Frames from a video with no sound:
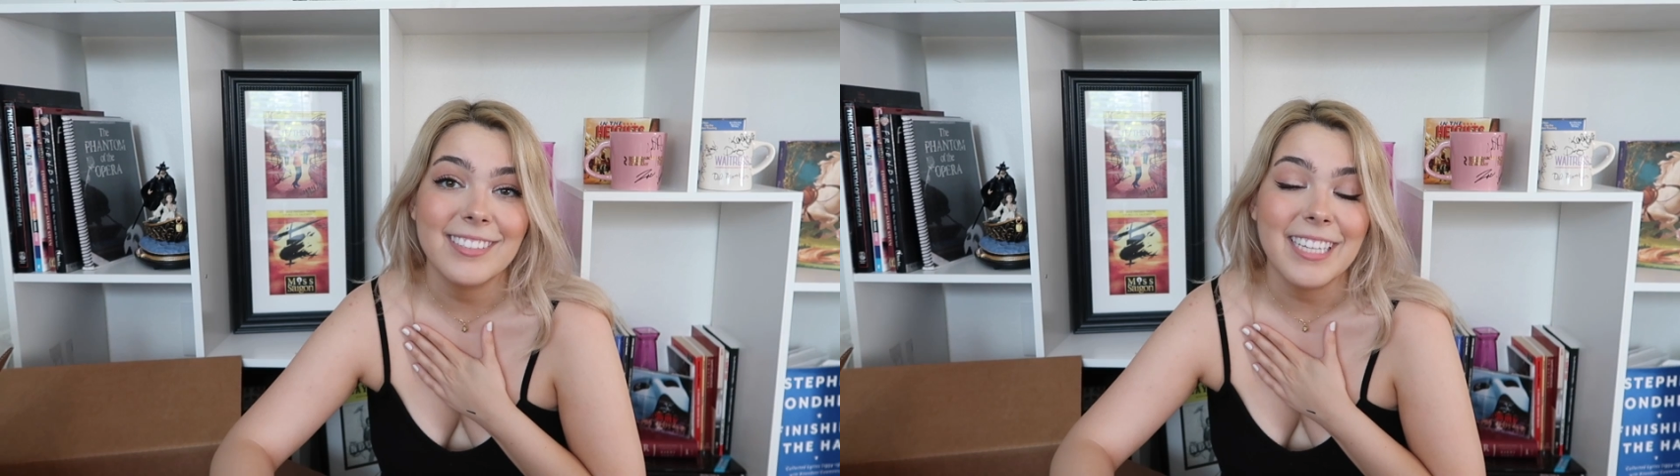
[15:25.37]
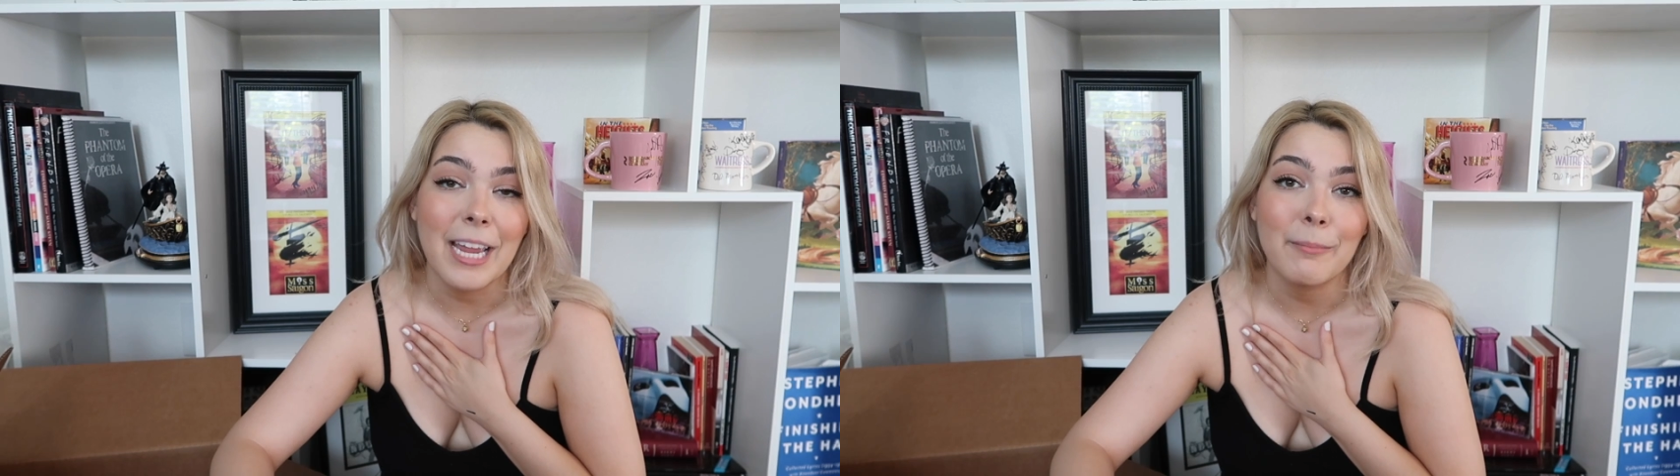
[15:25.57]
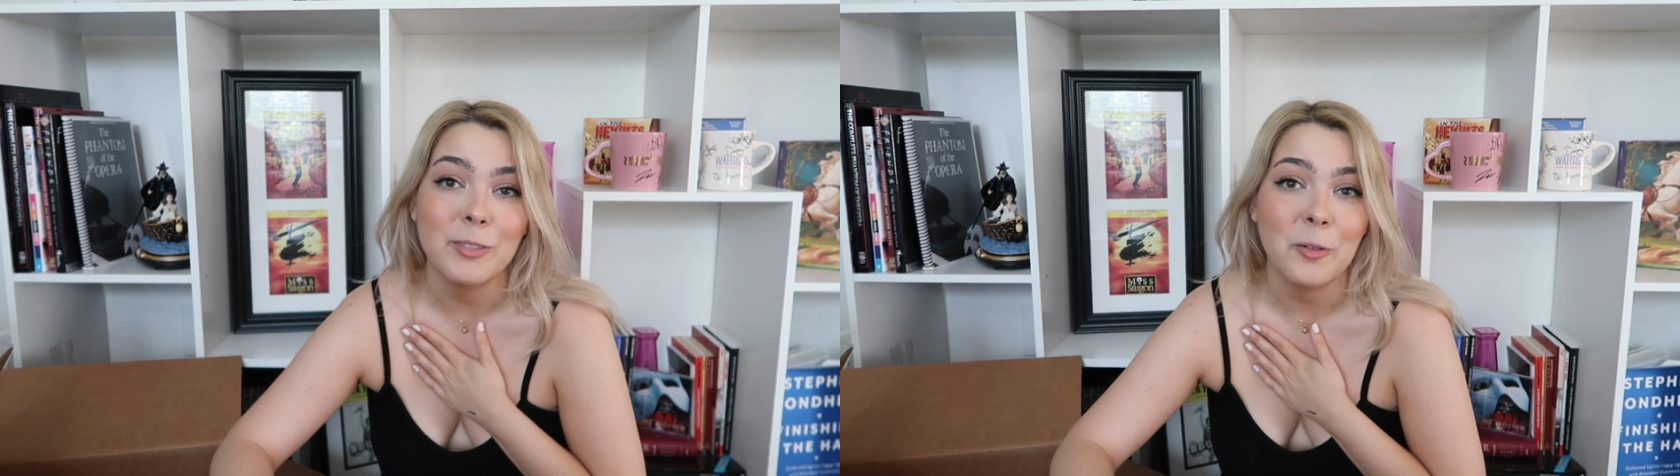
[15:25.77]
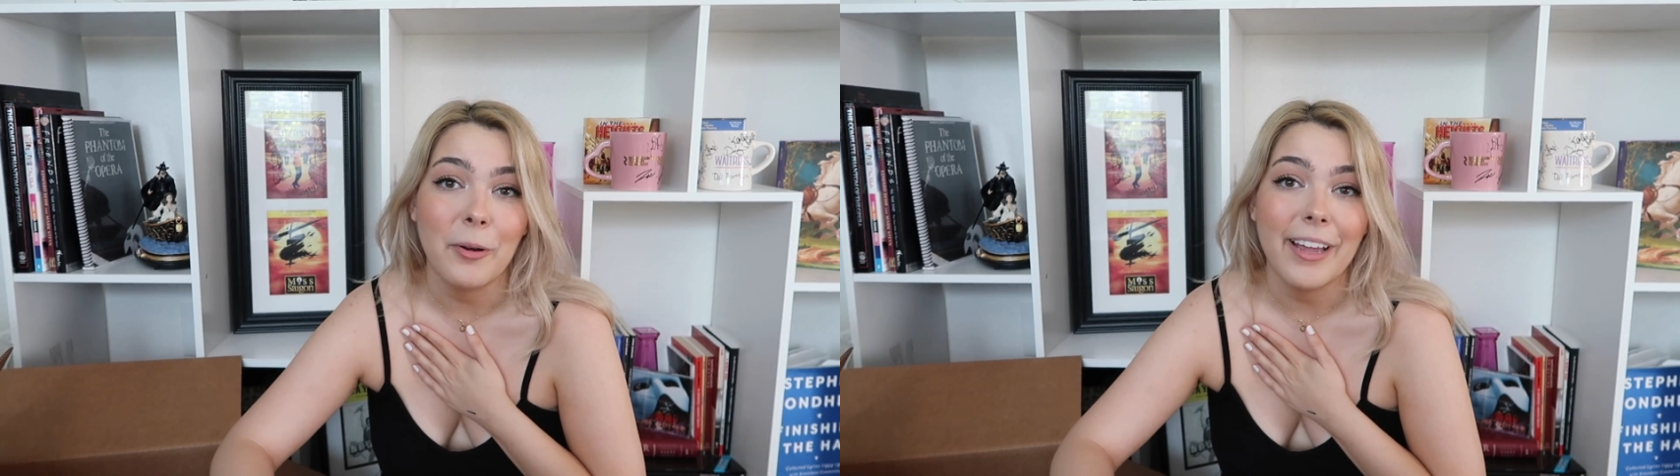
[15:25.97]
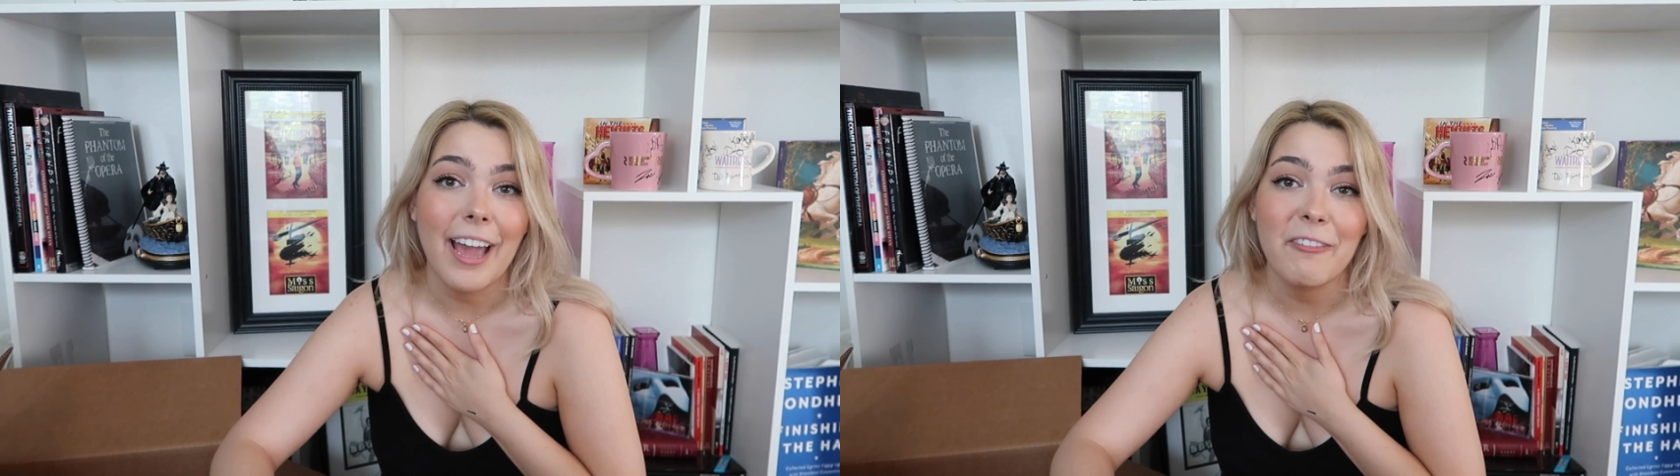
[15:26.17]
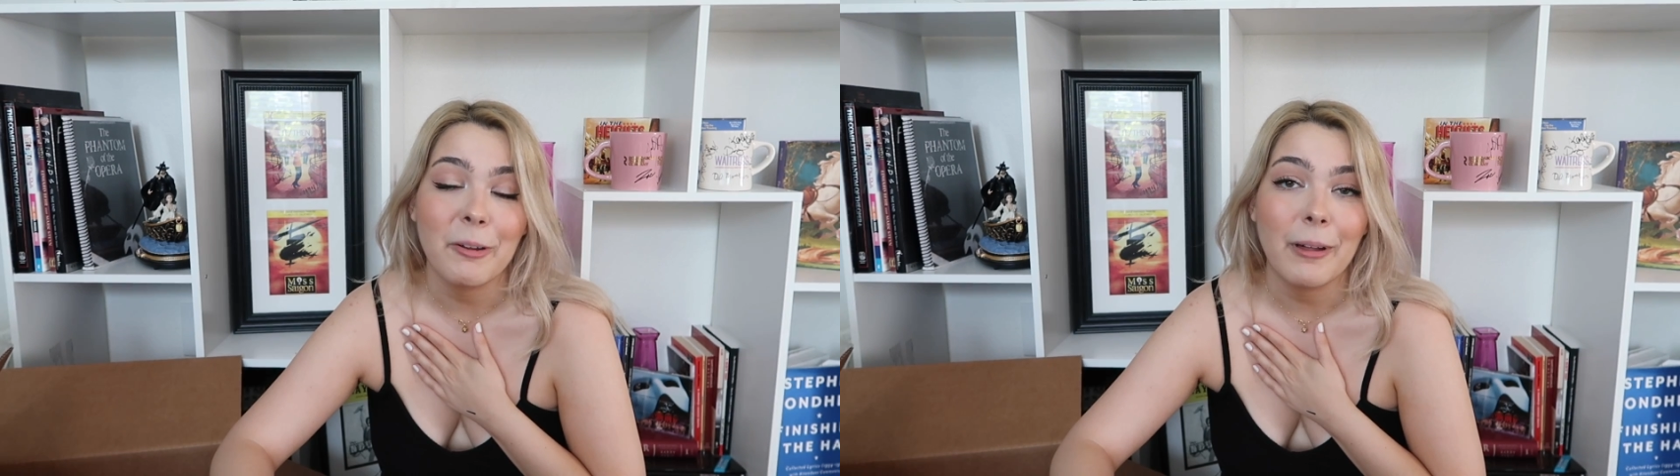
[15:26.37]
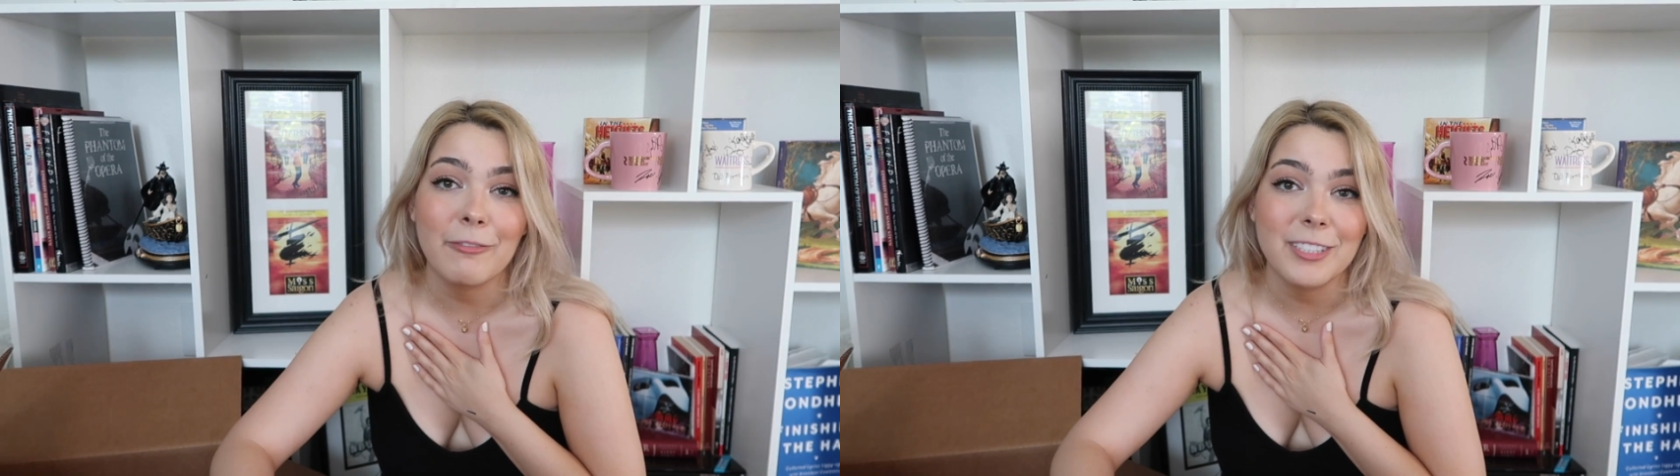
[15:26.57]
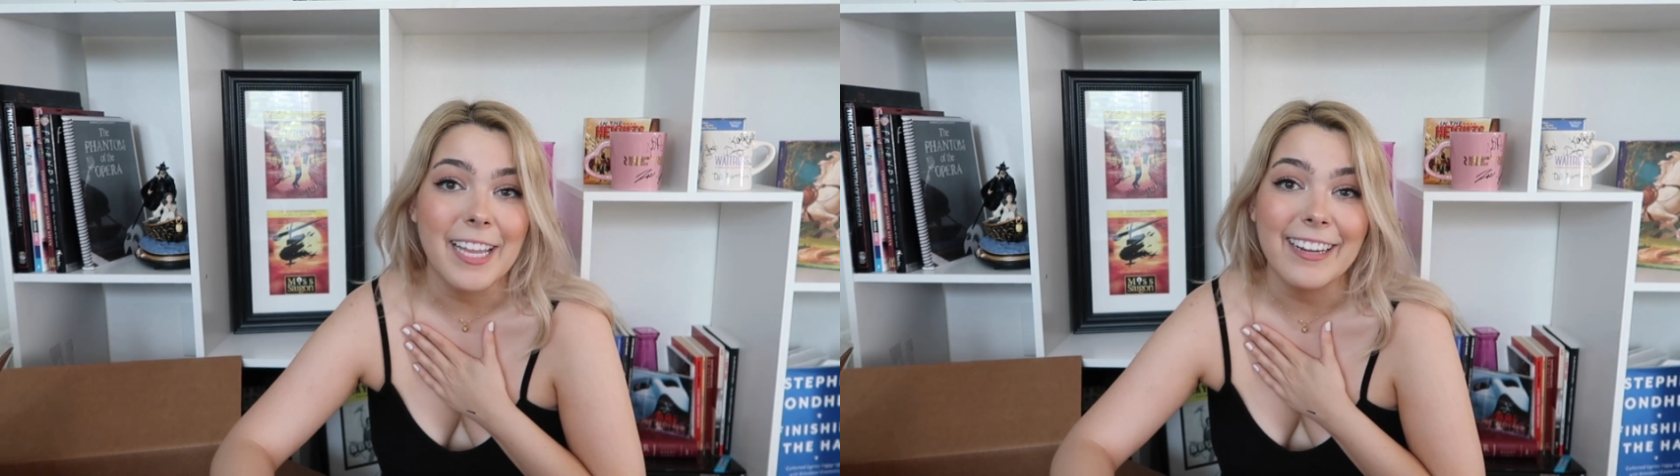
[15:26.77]
Sam, Joy, everyone
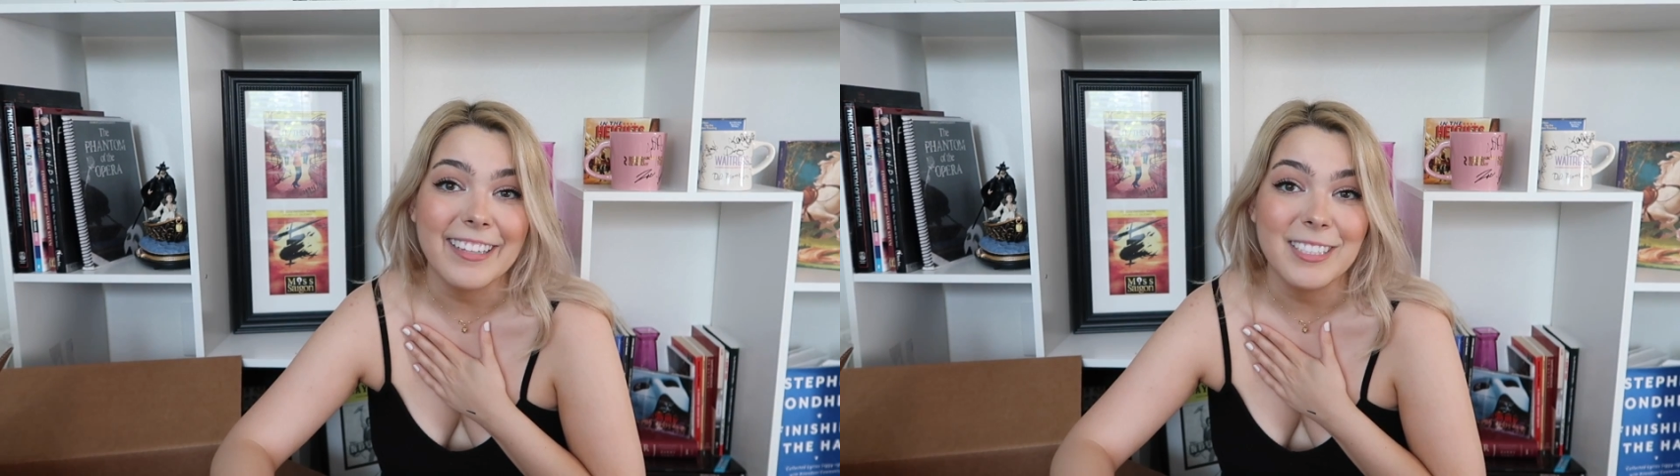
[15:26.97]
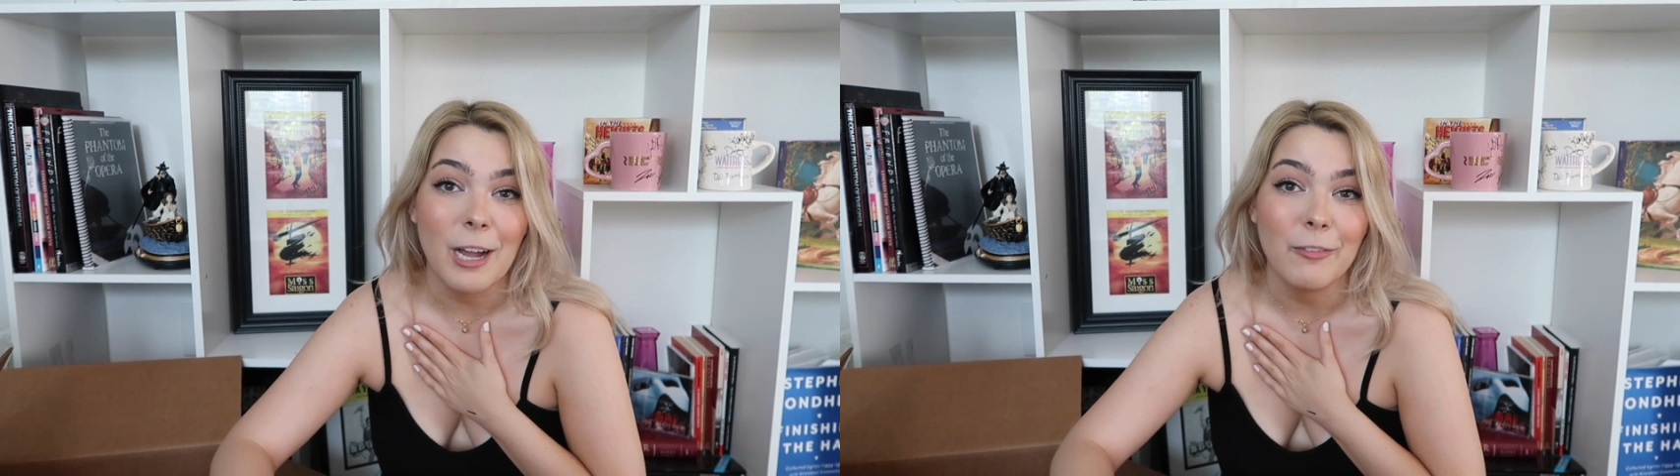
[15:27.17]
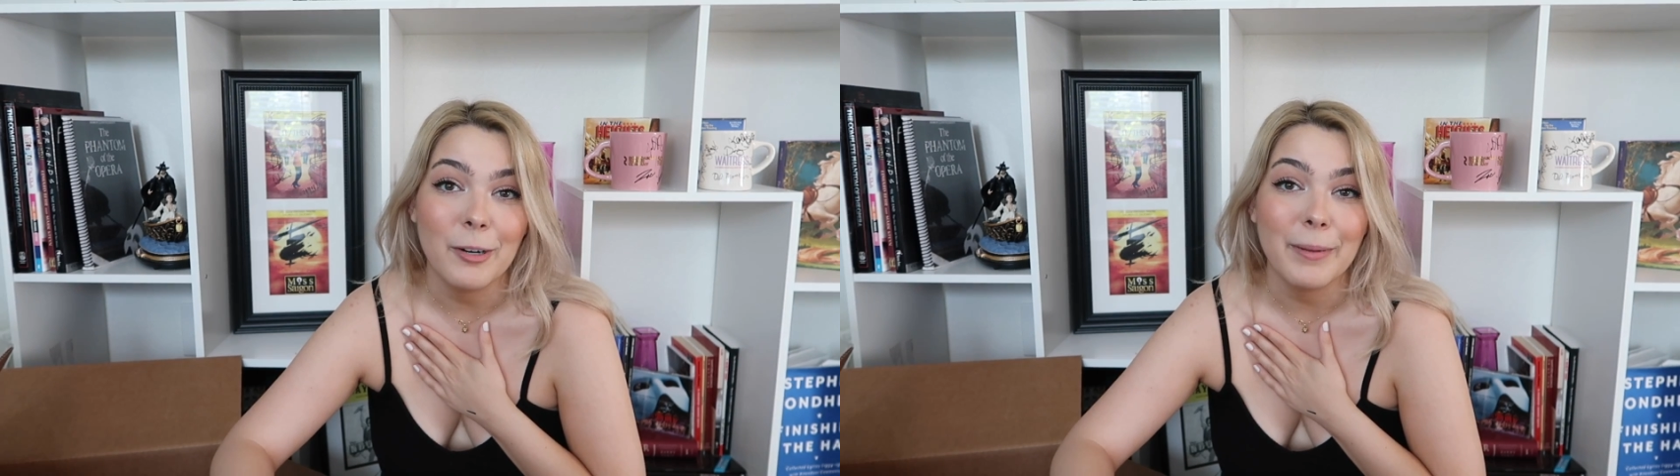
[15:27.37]
for sending this over,